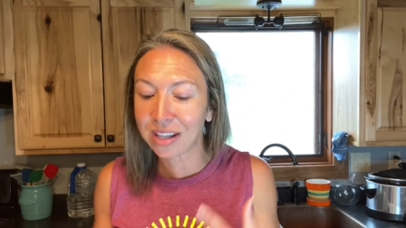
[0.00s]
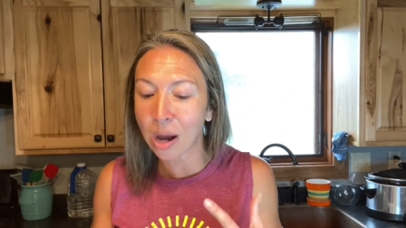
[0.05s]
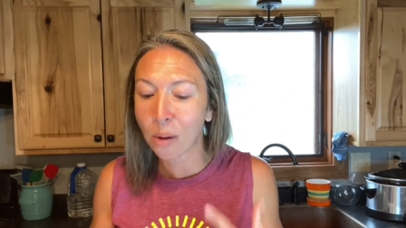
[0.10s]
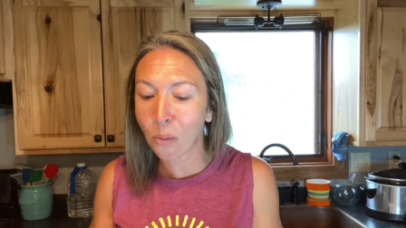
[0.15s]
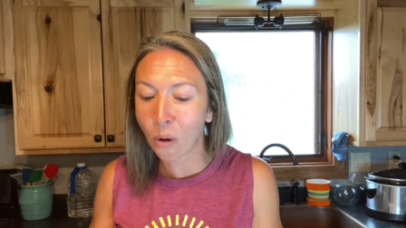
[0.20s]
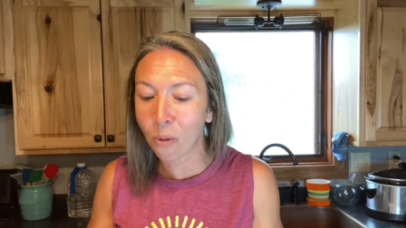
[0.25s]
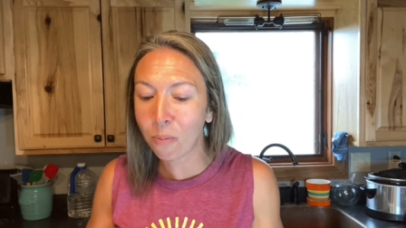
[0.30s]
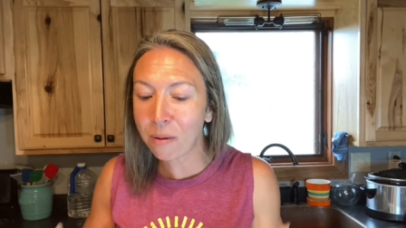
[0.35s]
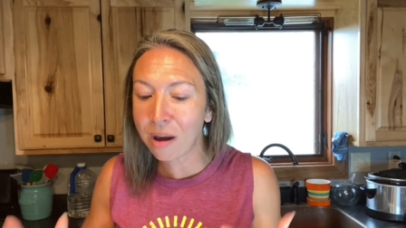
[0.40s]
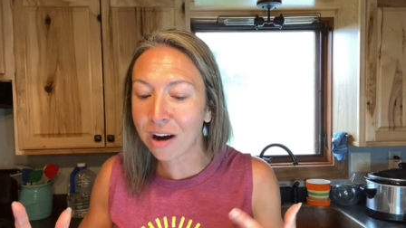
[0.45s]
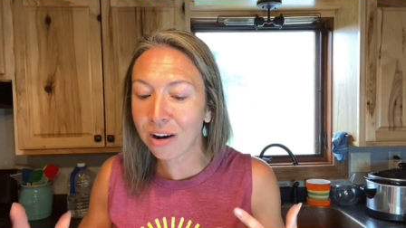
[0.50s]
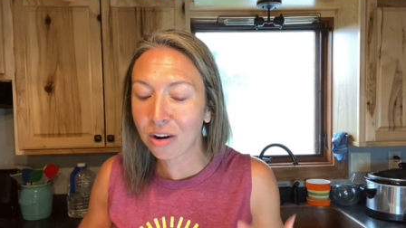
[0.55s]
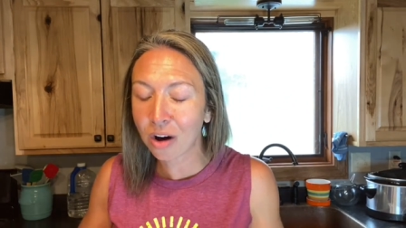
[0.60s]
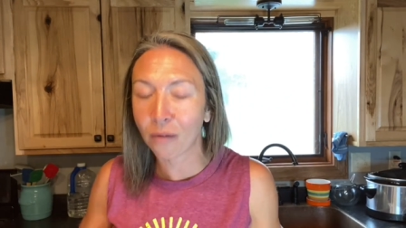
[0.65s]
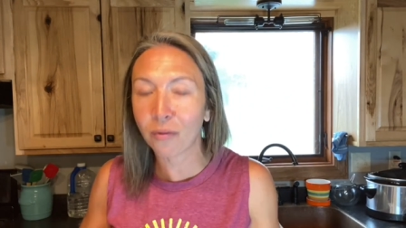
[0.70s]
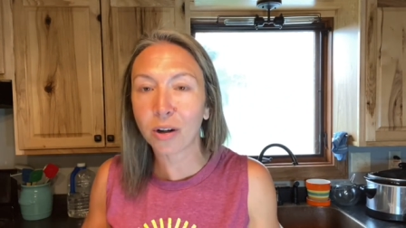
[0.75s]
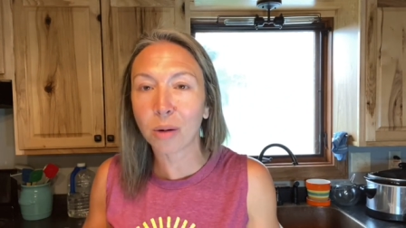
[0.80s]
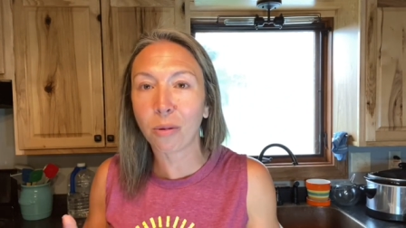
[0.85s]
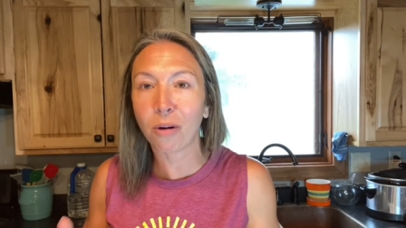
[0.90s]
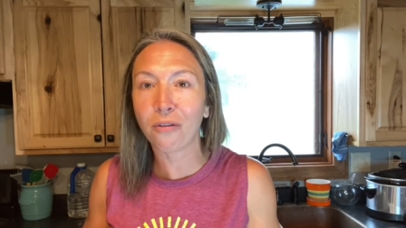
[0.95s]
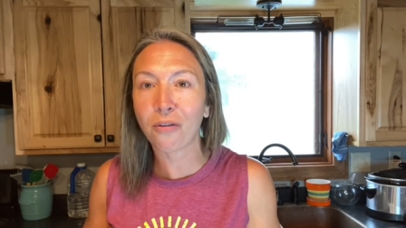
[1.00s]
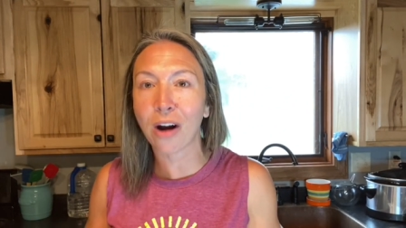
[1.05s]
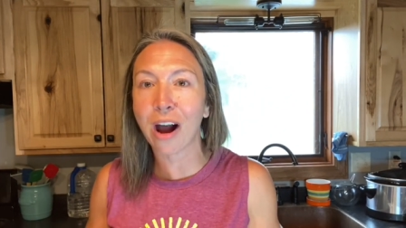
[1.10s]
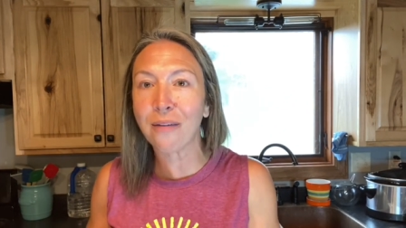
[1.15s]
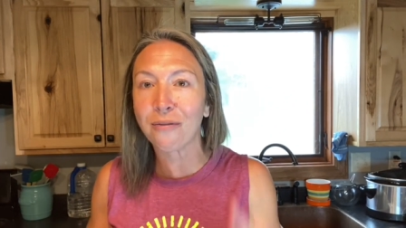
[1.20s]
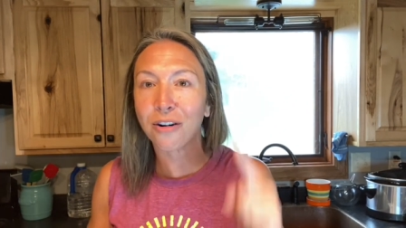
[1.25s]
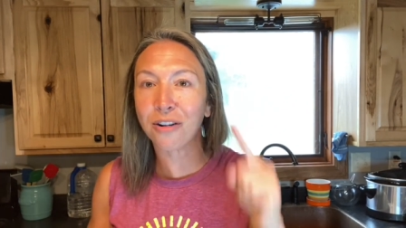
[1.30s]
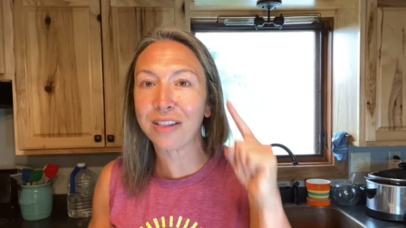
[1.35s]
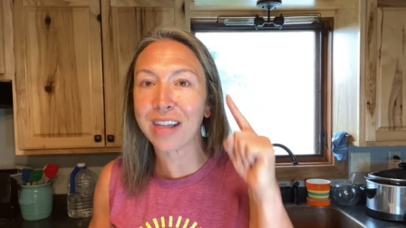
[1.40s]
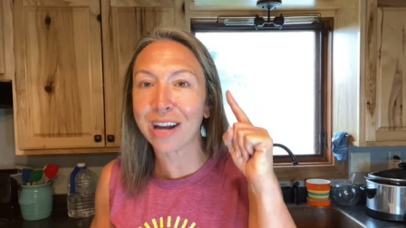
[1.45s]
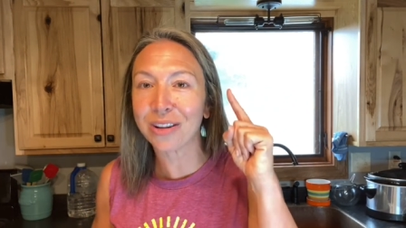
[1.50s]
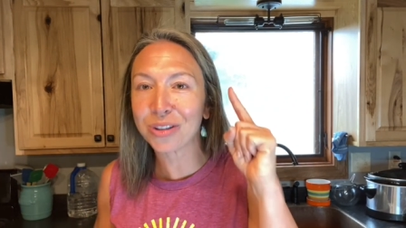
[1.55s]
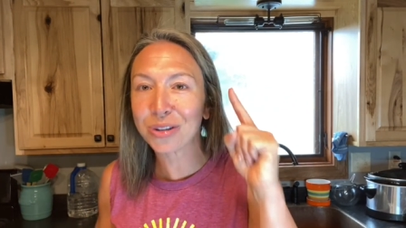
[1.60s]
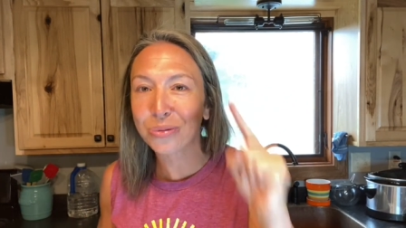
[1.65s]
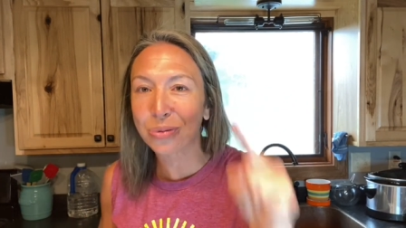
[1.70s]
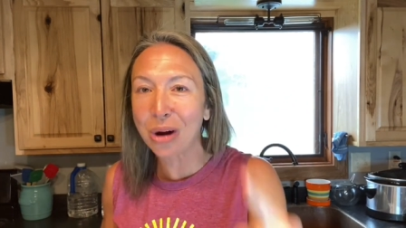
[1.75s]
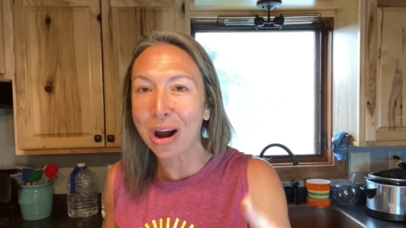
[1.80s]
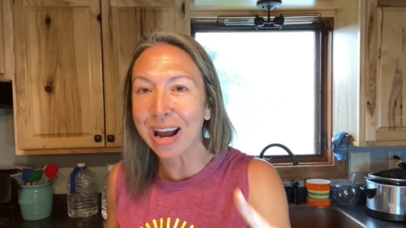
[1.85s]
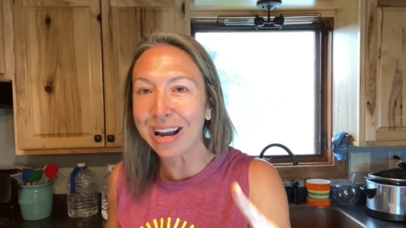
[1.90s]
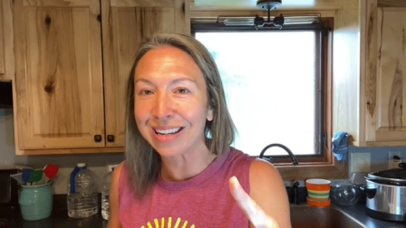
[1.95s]
They won't be uncomfortable forever. That's
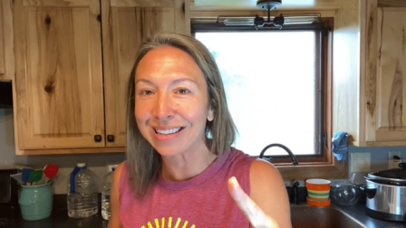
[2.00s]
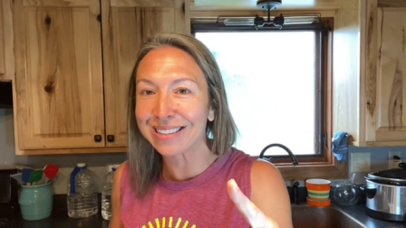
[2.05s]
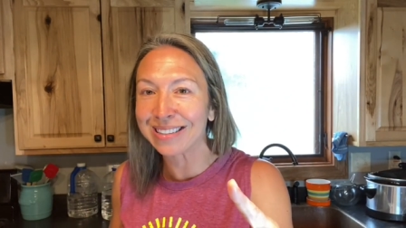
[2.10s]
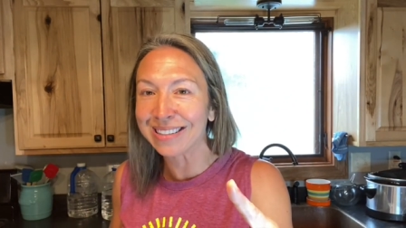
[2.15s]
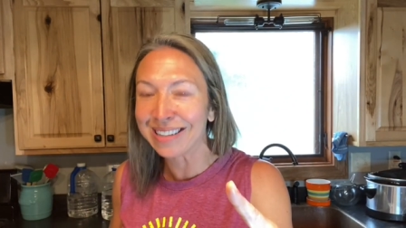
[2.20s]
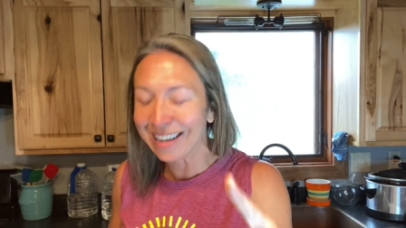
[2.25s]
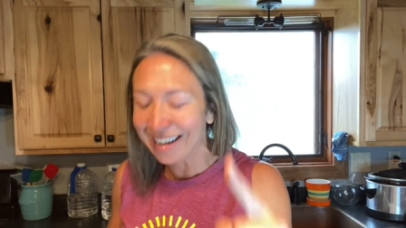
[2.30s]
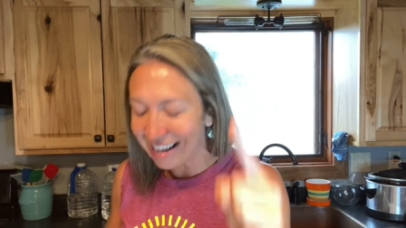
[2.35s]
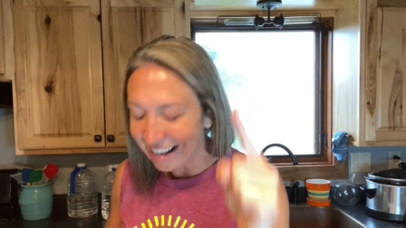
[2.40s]
right.